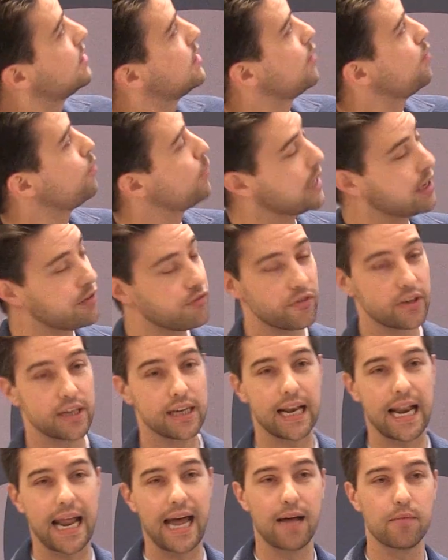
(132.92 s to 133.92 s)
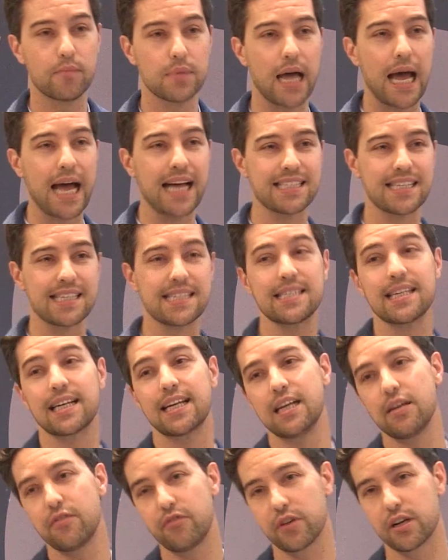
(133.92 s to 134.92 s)
is that beef and lamb has a
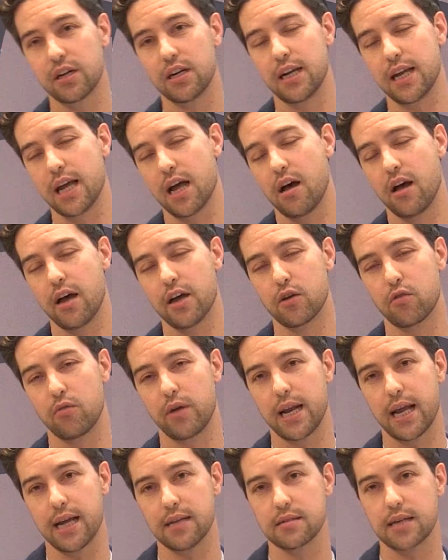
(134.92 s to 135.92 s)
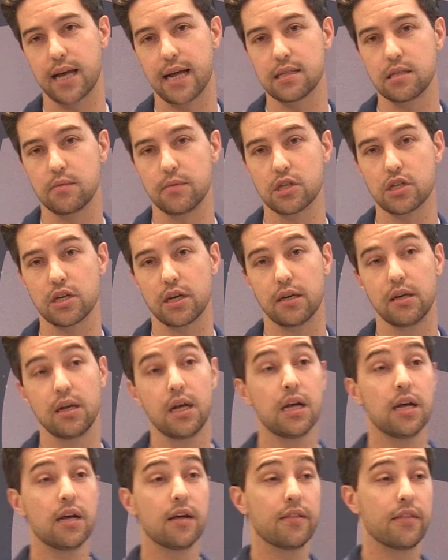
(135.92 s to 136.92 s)
significantly higher greenhouse gas emission
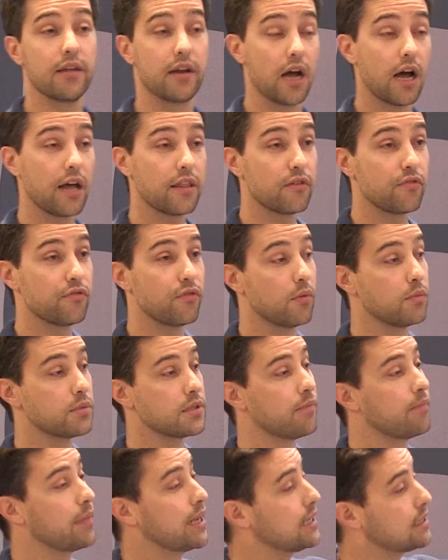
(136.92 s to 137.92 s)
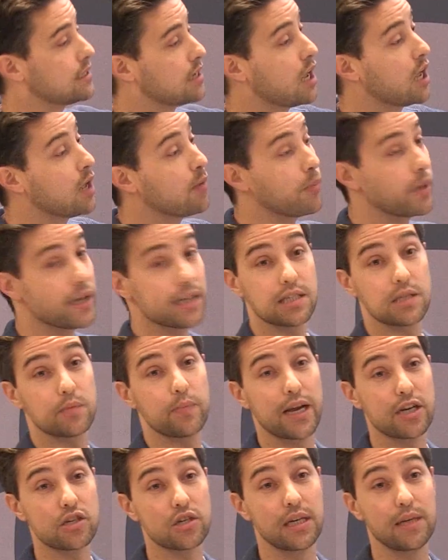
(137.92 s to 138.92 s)
than other forms of meat, but
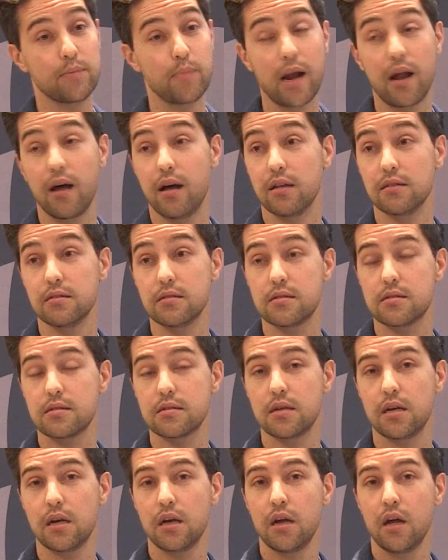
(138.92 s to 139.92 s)
especially plants.